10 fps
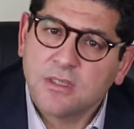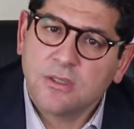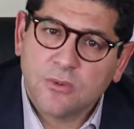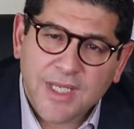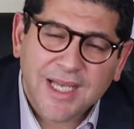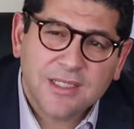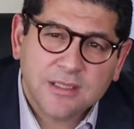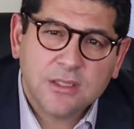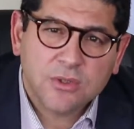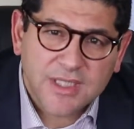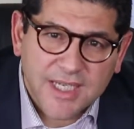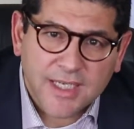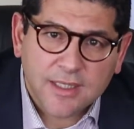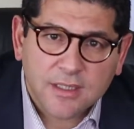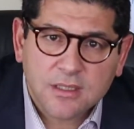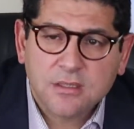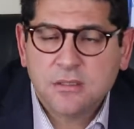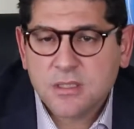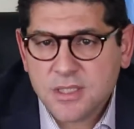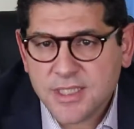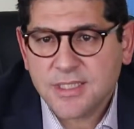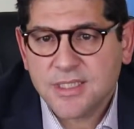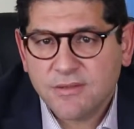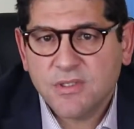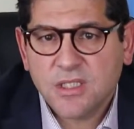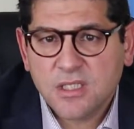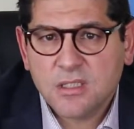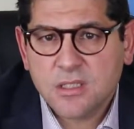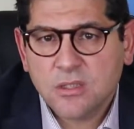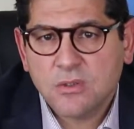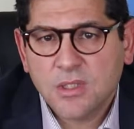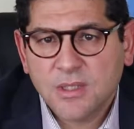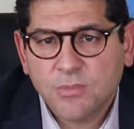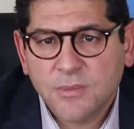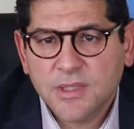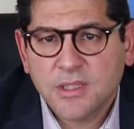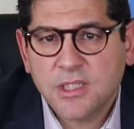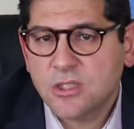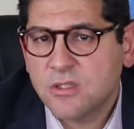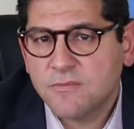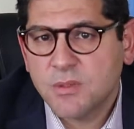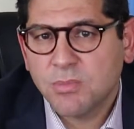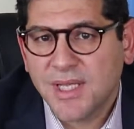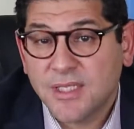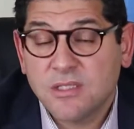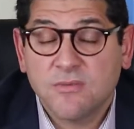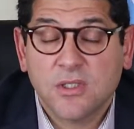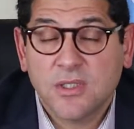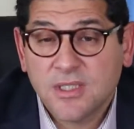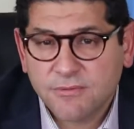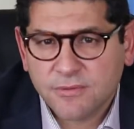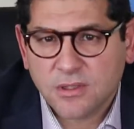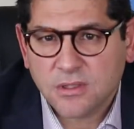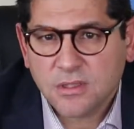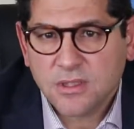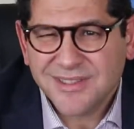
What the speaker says: The reality today, 6-7 years into the implementation of the plan, is very different.